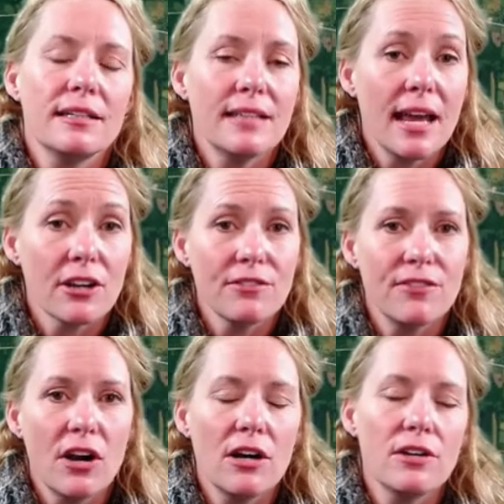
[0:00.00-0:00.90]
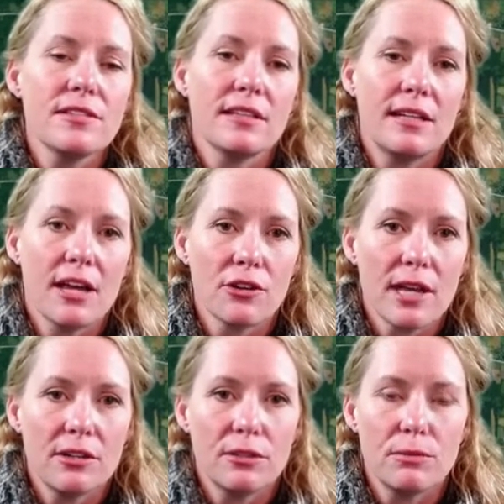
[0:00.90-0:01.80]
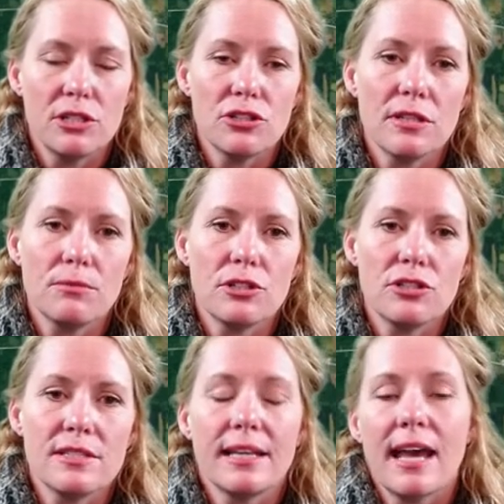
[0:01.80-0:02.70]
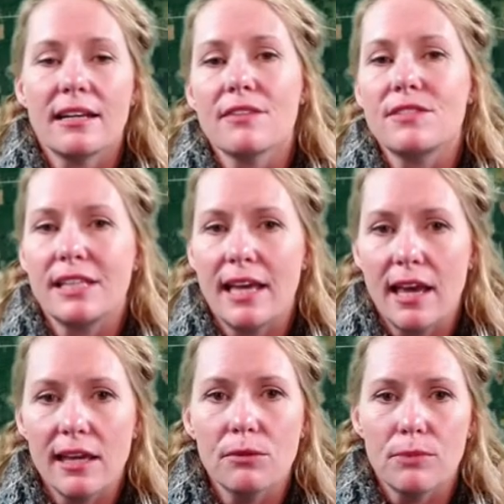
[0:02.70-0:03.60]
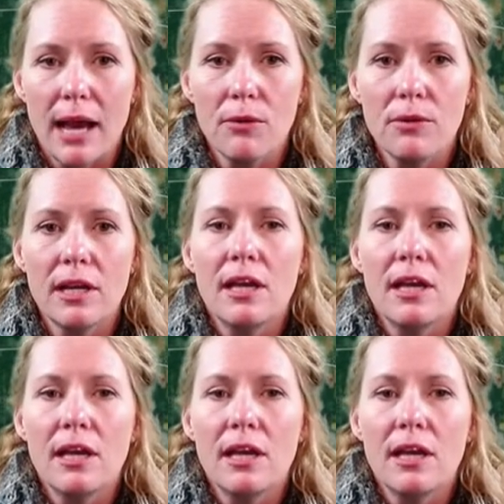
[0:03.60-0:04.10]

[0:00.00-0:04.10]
Niagara Falls and the Niagara County region, which is the NFTA route,